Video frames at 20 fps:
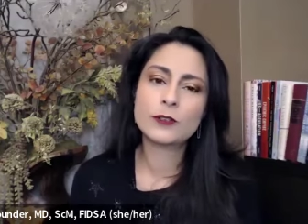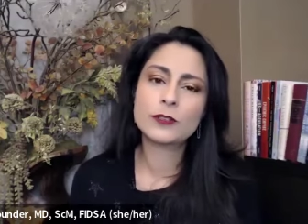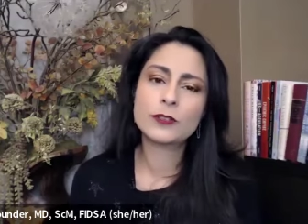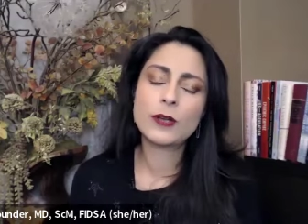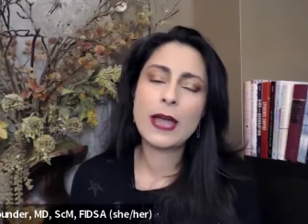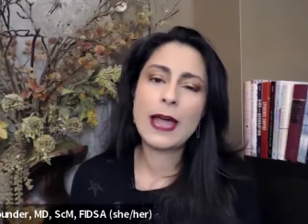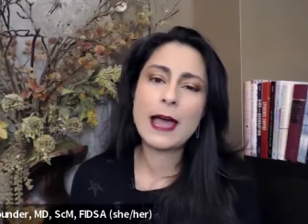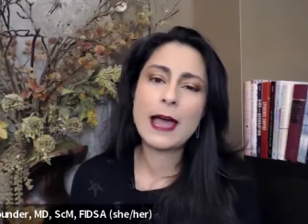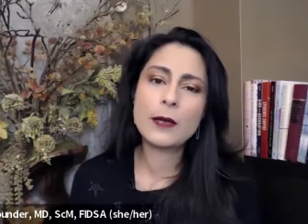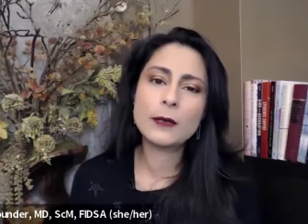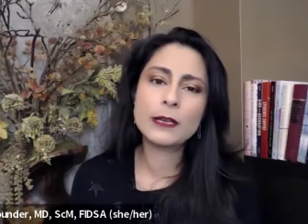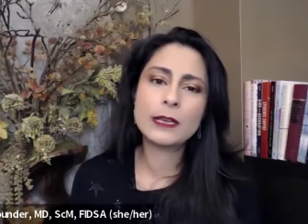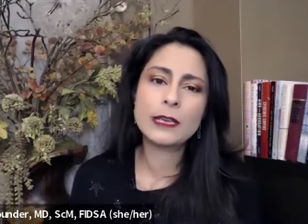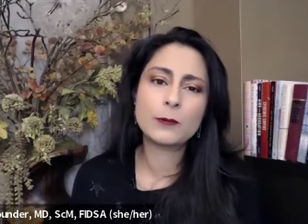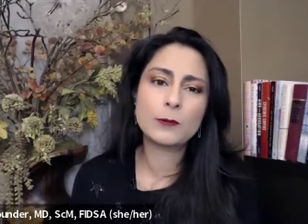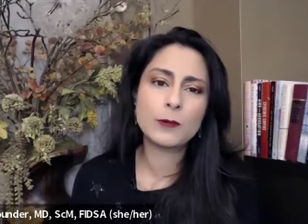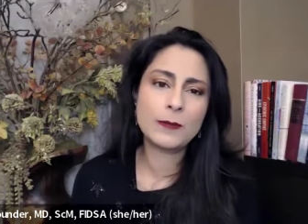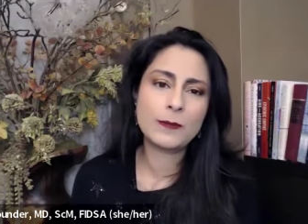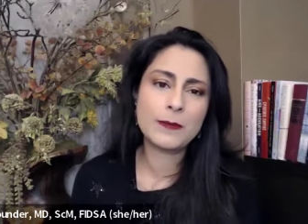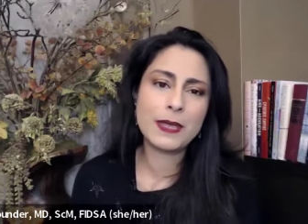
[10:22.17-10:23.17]
So how
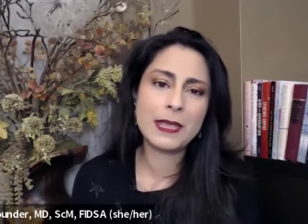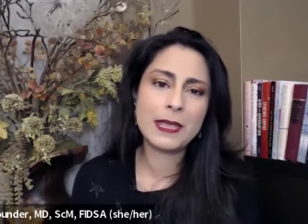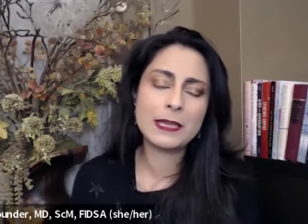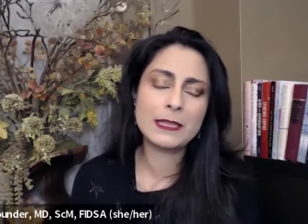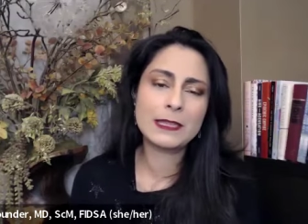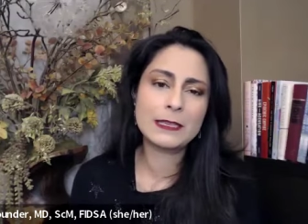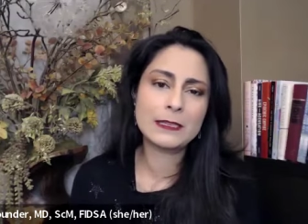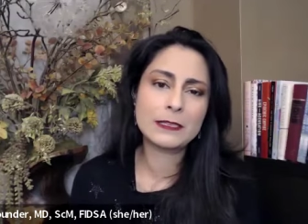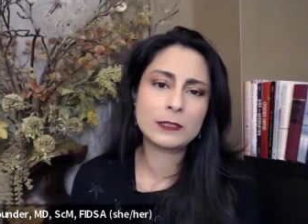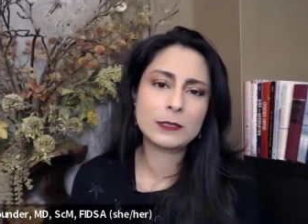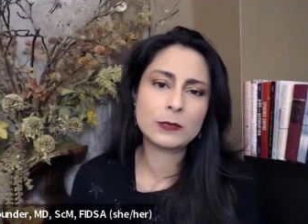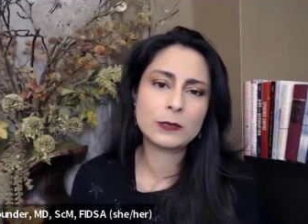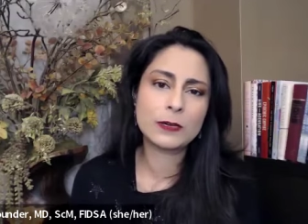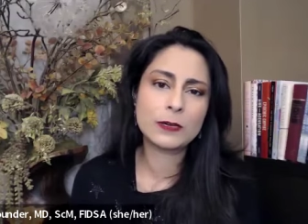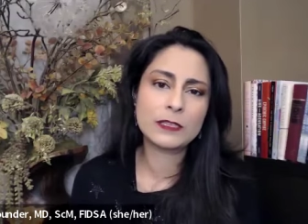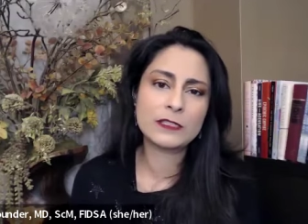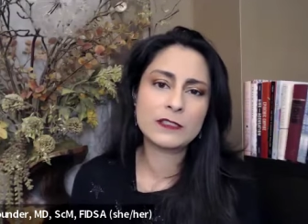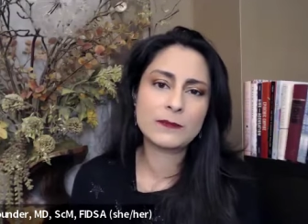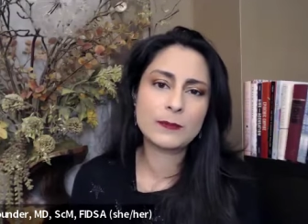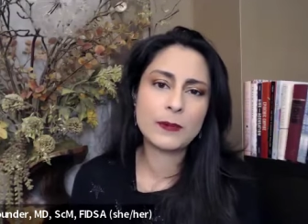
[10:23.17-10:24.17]
can we make these
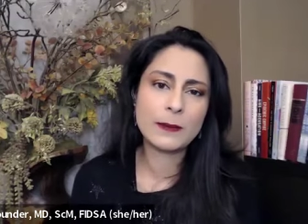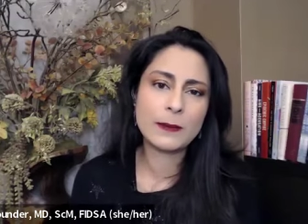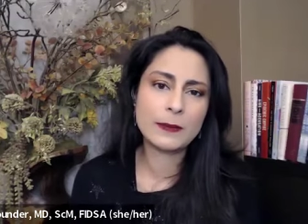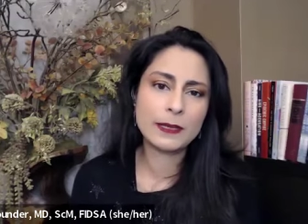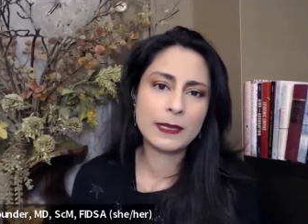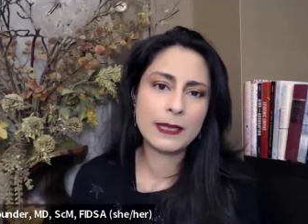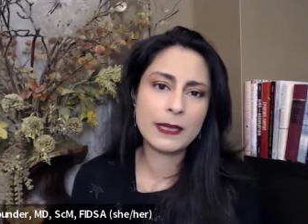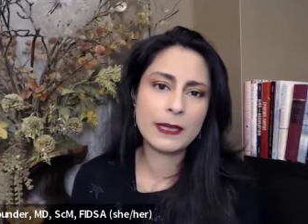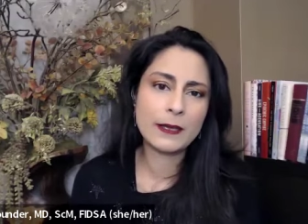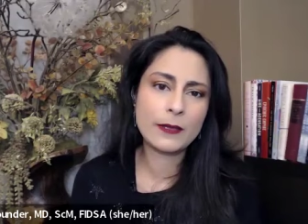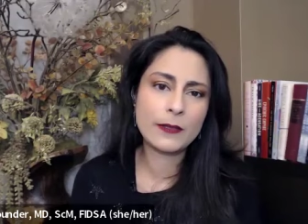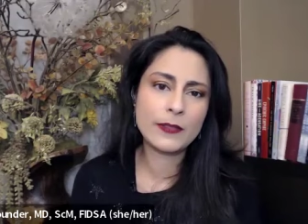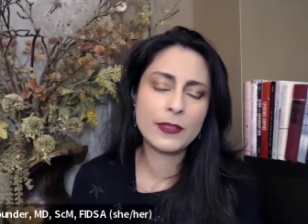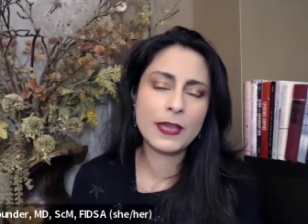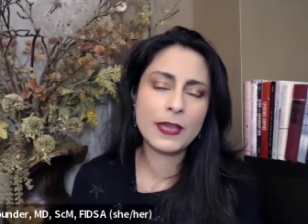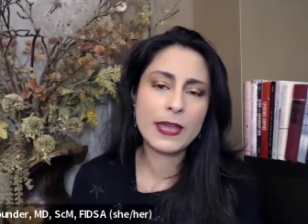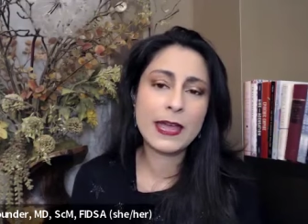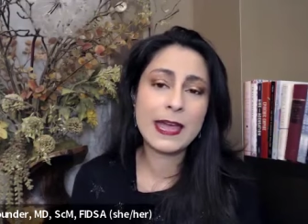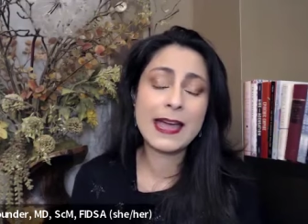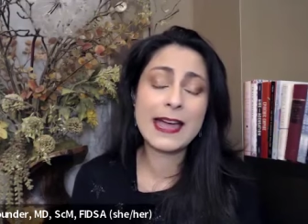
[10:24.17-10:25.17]
stories of public health
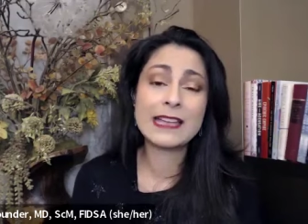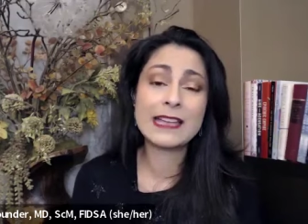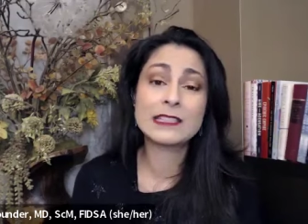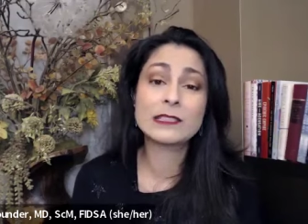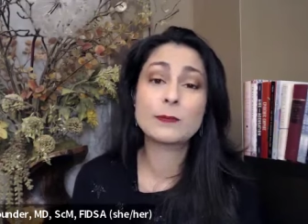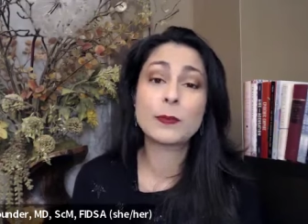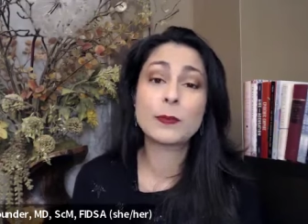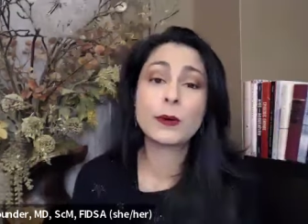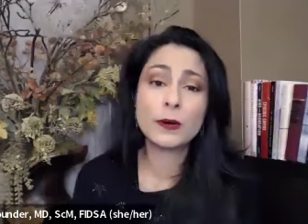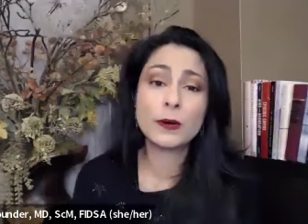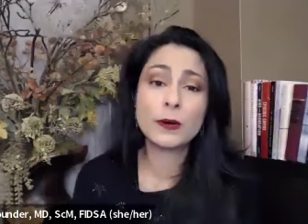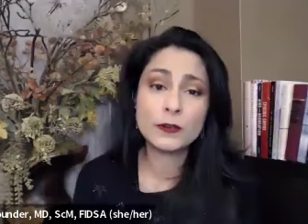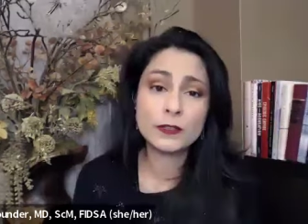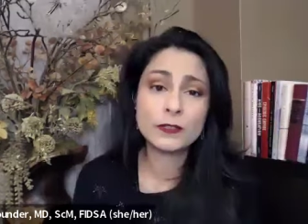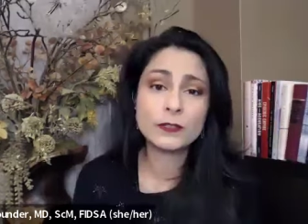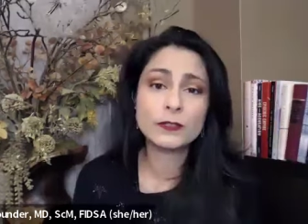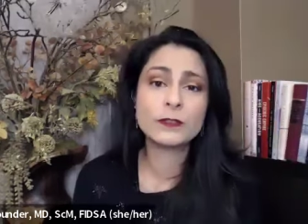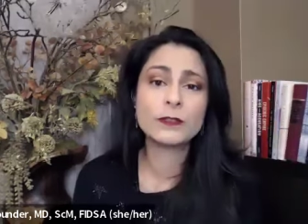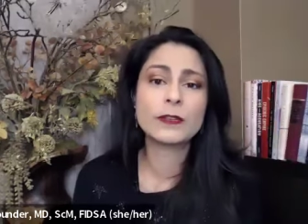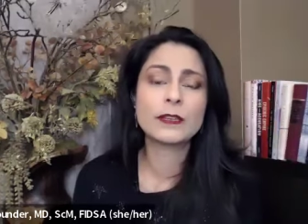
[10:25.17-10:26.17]
as
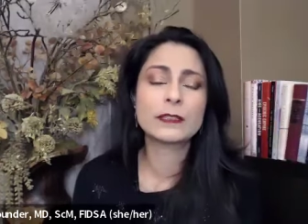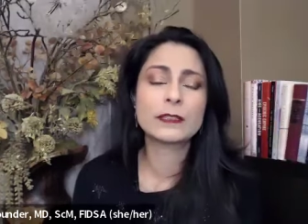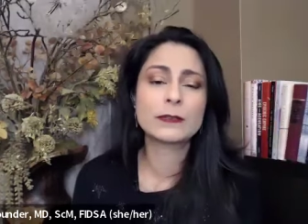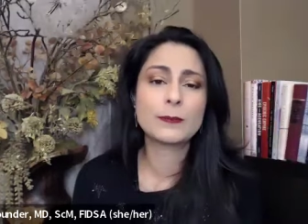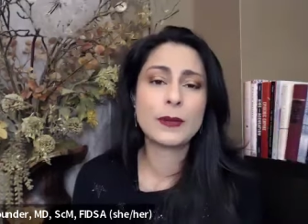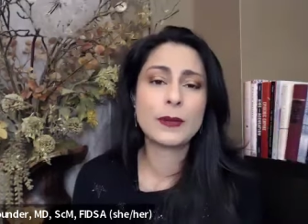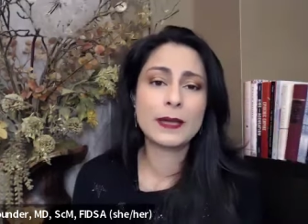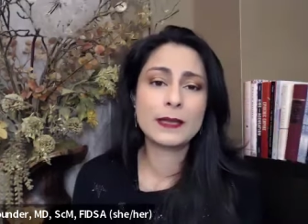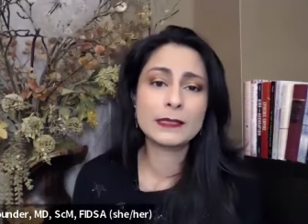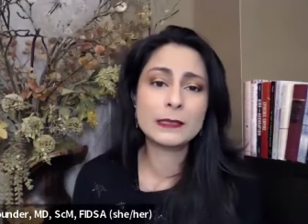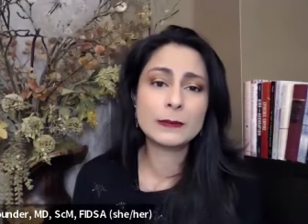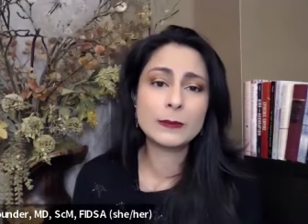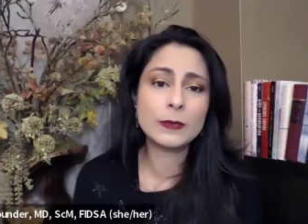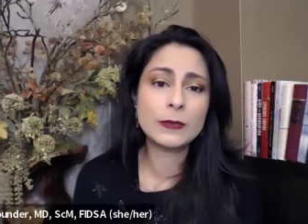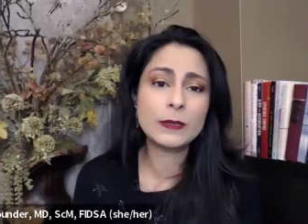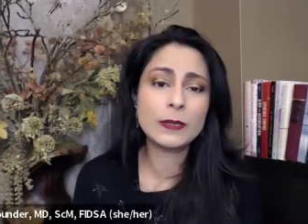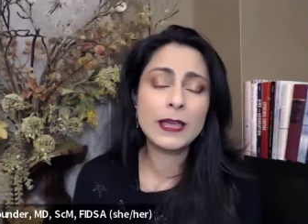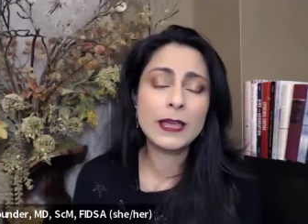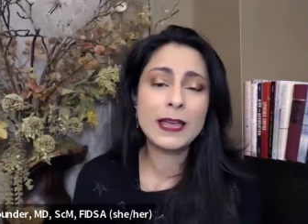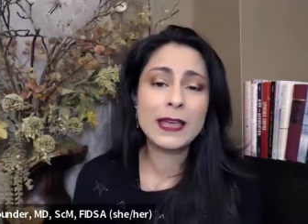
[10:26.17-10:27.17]
personal as
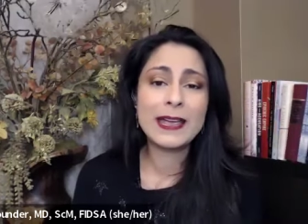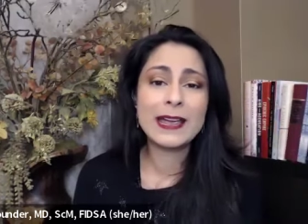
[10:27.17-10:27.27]
possible?